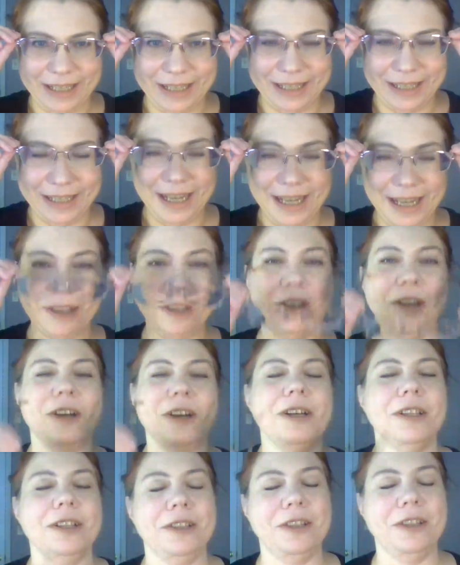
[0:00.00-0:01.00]
Now, y'all
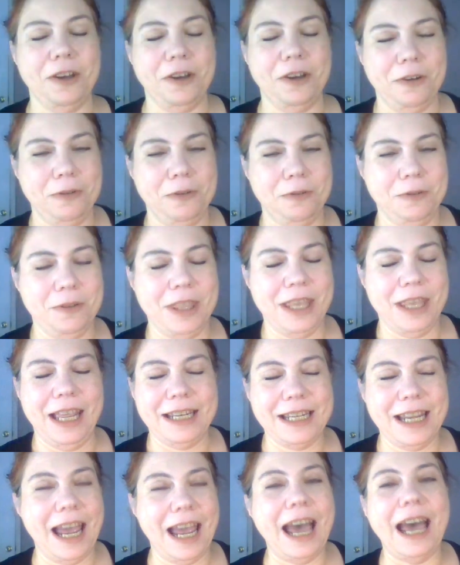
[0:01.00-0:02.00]
know that I